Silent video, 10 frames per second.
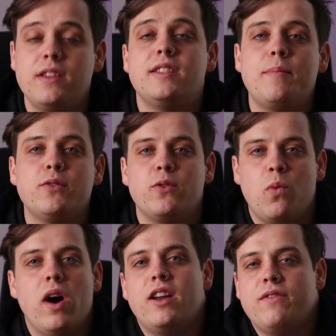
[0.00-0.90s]
This is episode
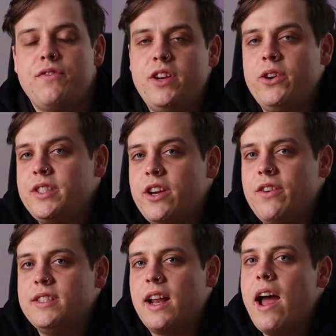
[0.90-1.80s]
1 of a video
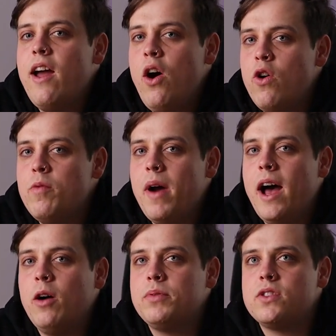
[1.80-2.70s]
series that I hope
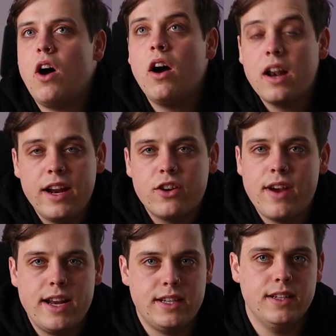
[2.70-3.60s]
helps online
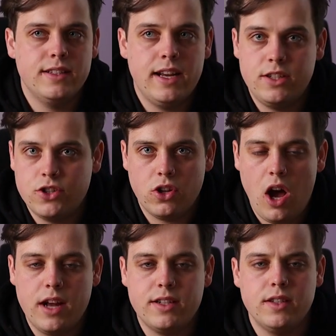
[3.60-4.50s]
creators and digital
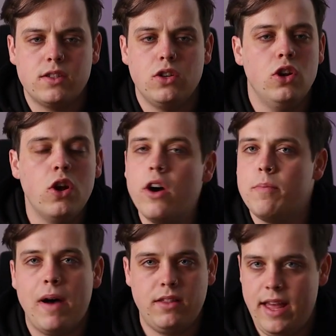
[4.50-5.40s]
artists learn
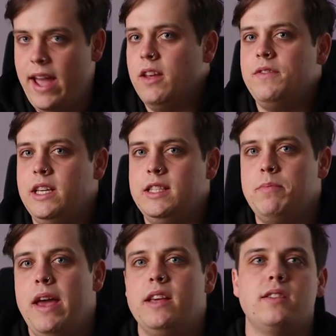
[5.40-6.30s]
about the NFT
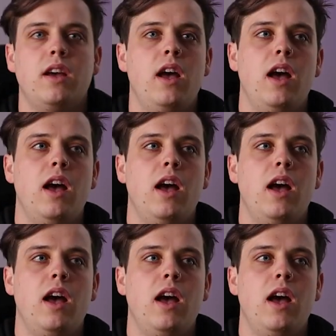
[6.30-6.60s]
space,